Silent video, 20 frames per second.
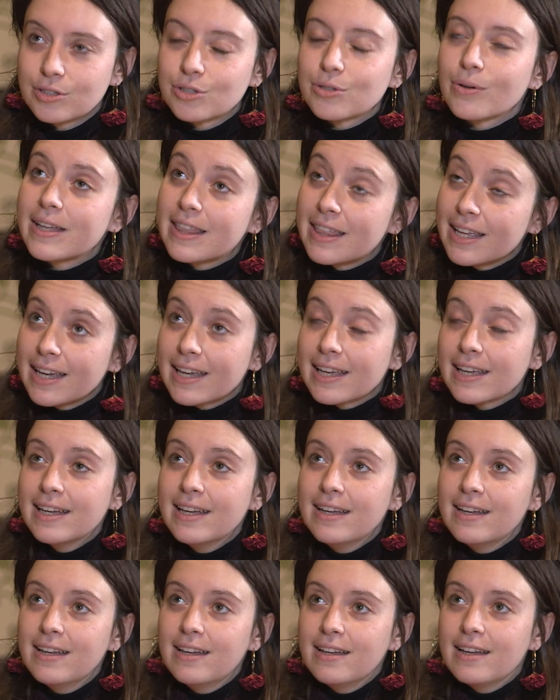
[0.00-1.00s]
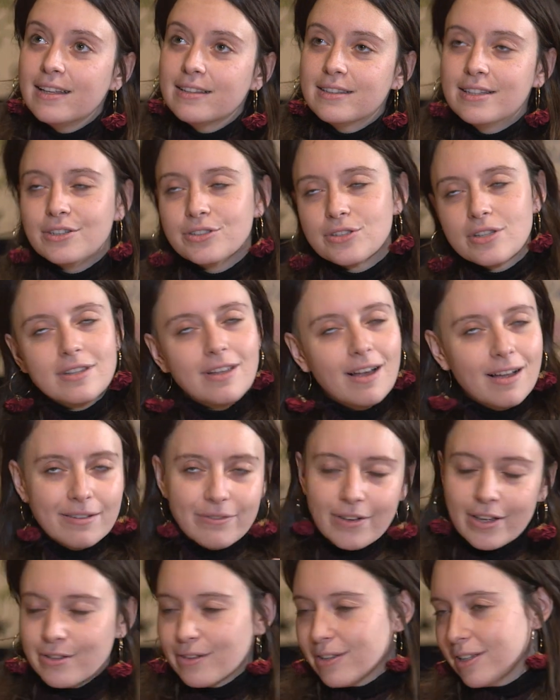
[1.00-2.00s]
So I think there's a lot
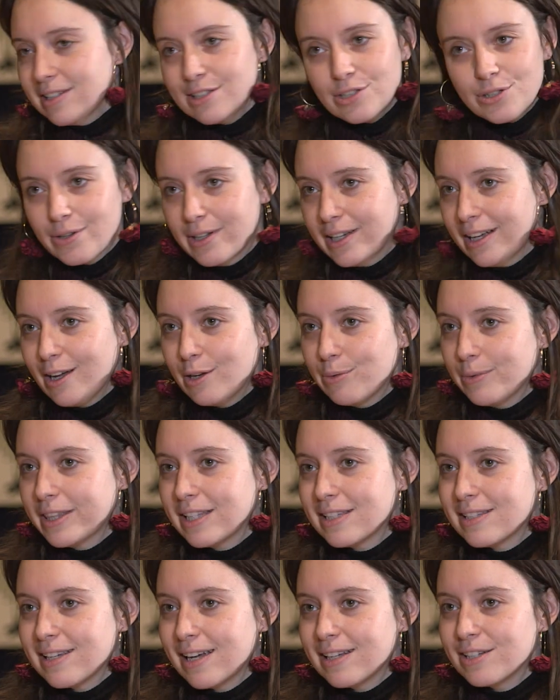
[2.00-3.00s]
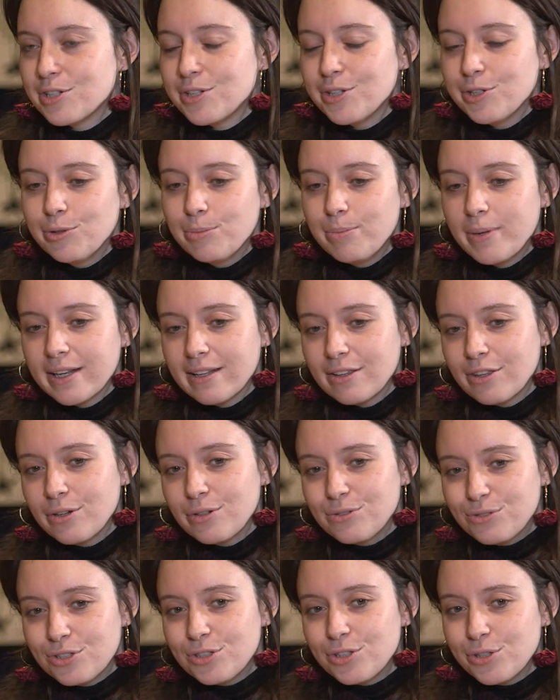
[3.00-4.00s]
of other things going on with the set too, but
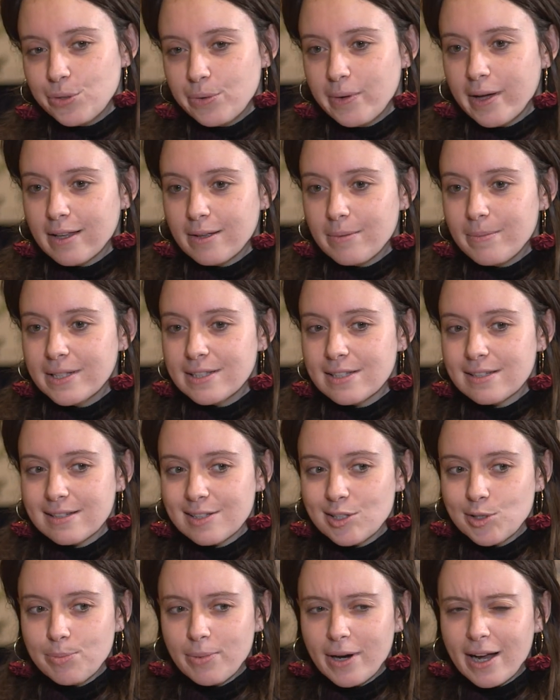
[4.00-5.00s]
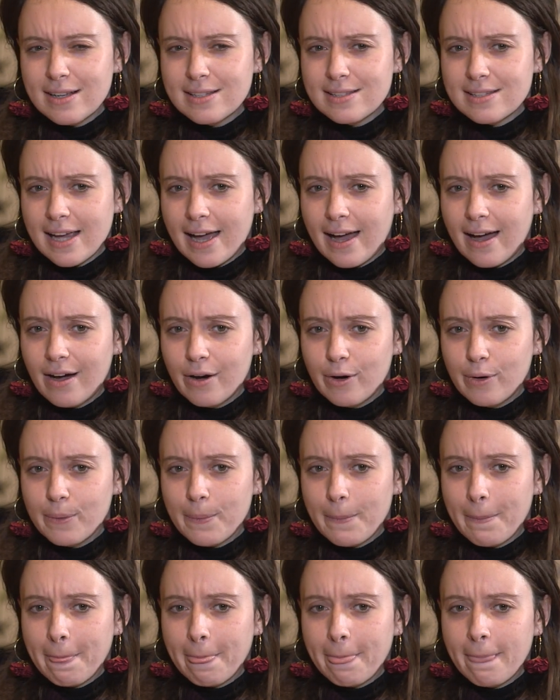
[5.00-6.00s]
those two elements express how